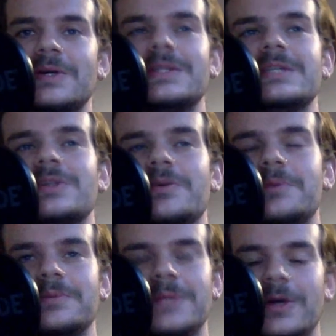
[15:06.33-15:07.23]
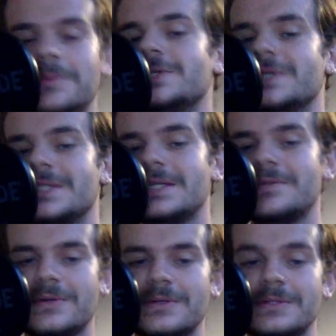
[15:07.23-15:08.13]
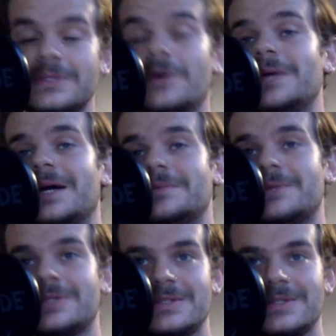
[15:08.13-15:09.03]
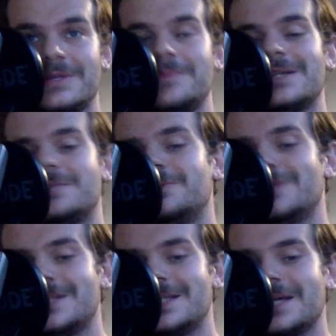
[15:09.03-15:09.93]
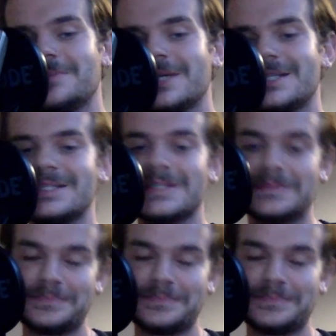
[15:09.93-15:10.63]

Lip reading: this open up the opportunity for Dolby Atmos compatible DJ mixes?